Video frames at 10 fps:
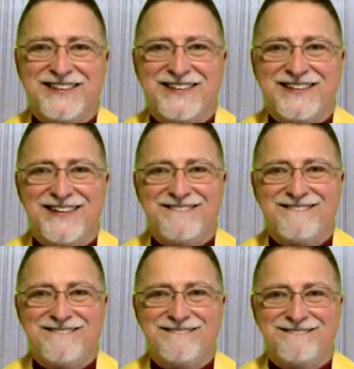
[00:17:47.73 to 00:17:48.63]

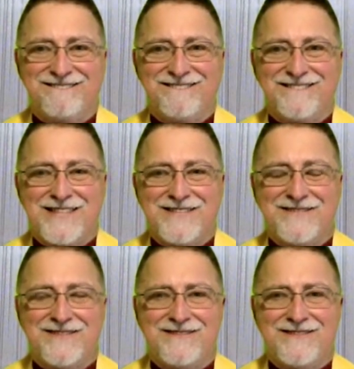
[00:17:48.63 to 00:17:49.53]

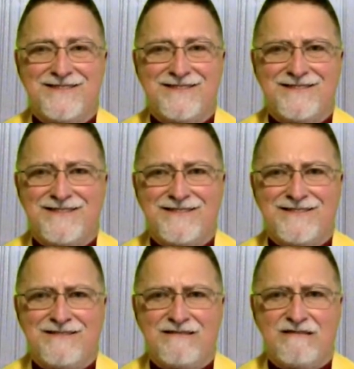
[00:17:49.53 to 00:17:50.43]

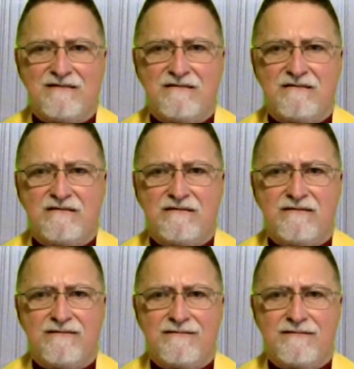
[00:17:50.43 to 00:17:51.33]

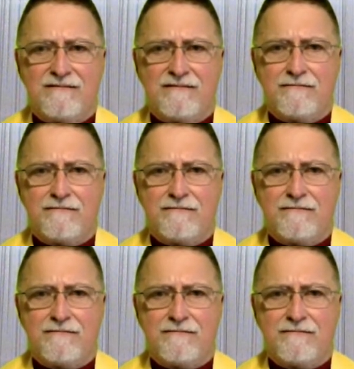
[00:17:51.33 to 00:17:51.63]
(silence)